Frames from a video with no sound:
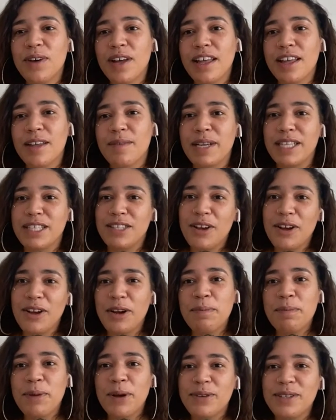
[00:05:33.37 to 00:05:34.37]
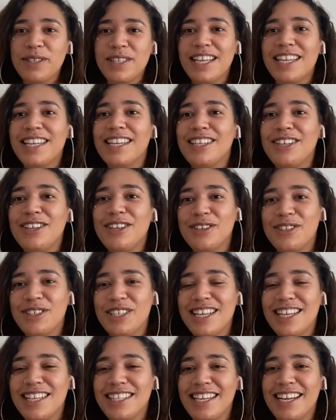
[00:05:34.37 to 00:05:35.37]
Um, I saw her post that you know
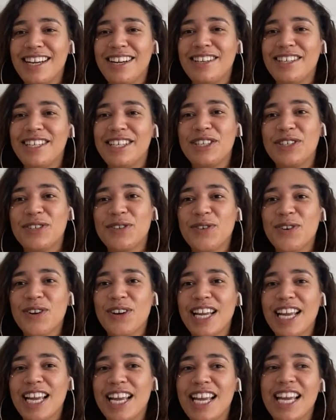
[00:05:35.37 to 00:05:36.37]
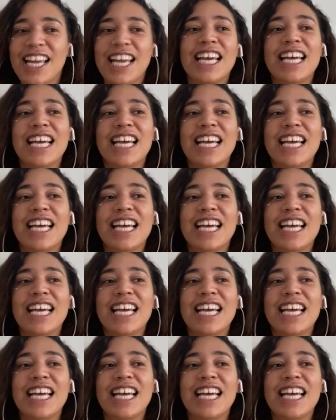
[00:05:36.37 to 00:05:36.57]
she does hair in Detroit